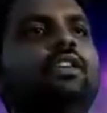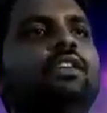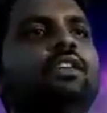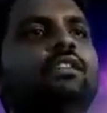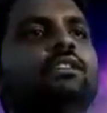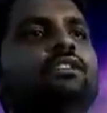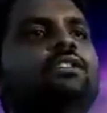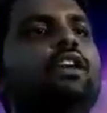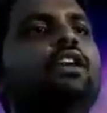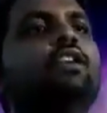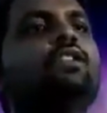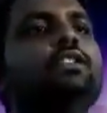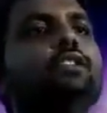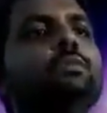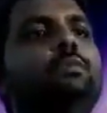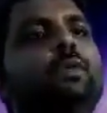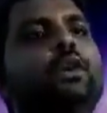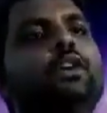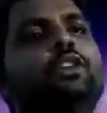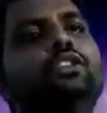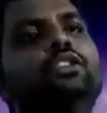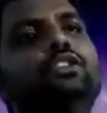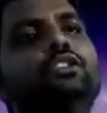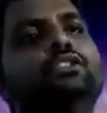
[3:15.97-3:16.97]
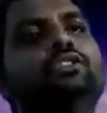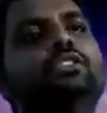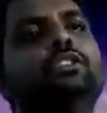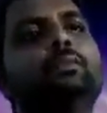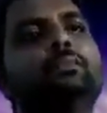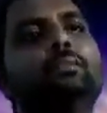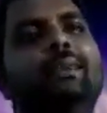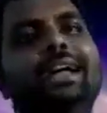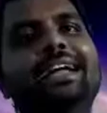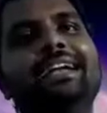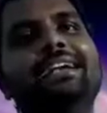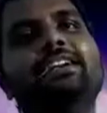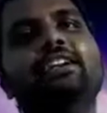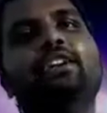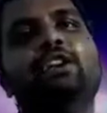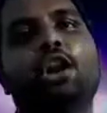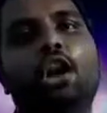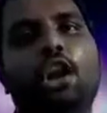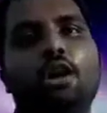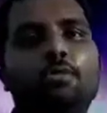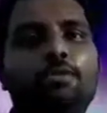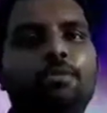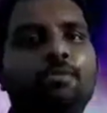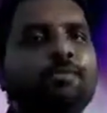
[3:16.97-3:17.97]
Sound produced by
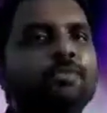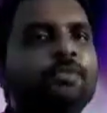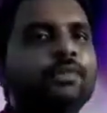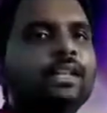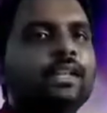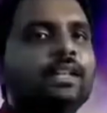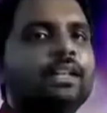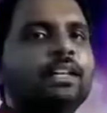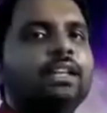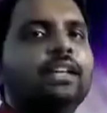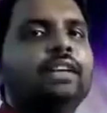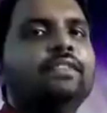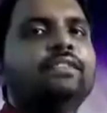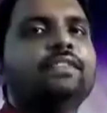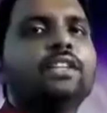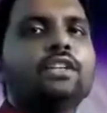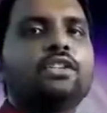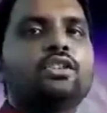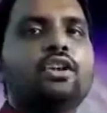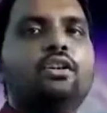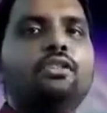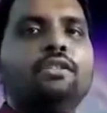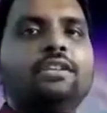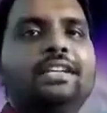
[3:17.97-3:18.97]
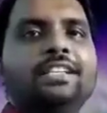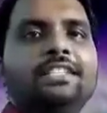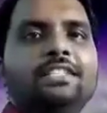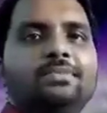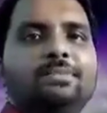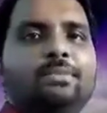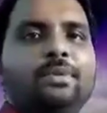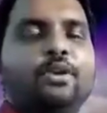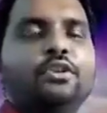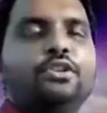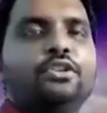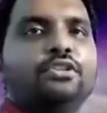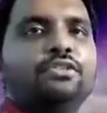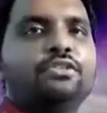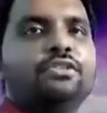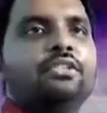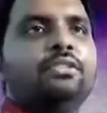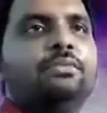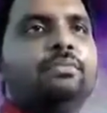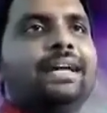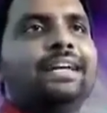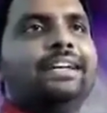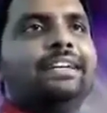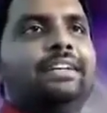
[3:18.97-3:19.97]
drum. If the sound is
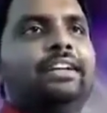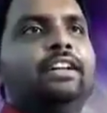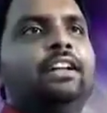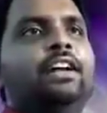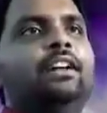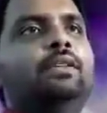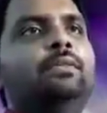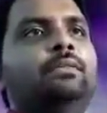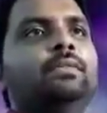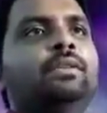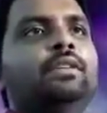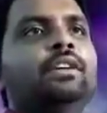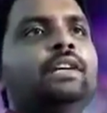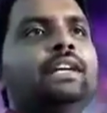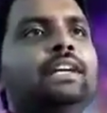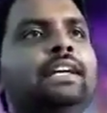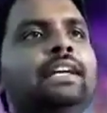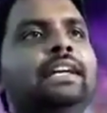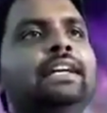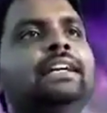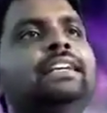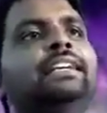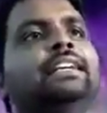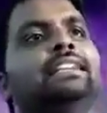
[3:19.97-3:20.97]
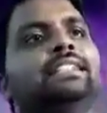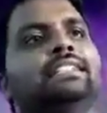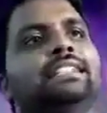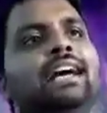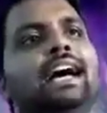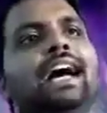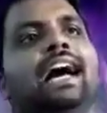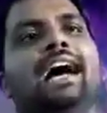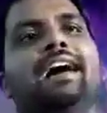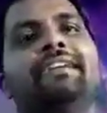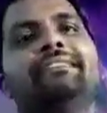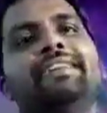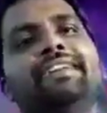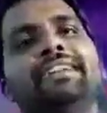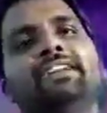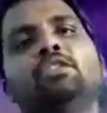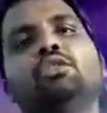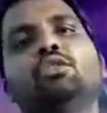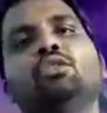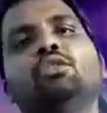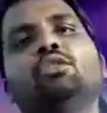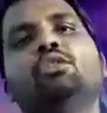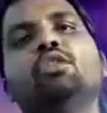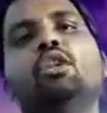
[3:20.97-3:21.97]
produced by drum, it is
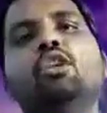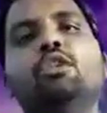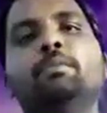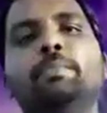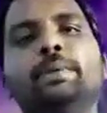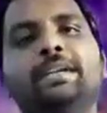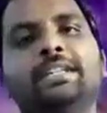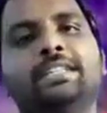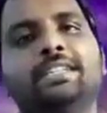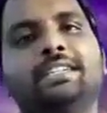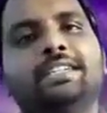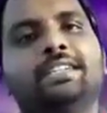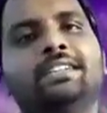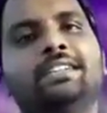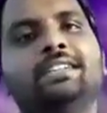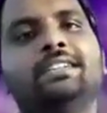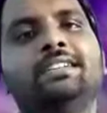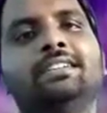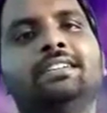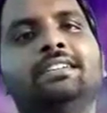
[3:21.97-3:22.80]
having low pitch.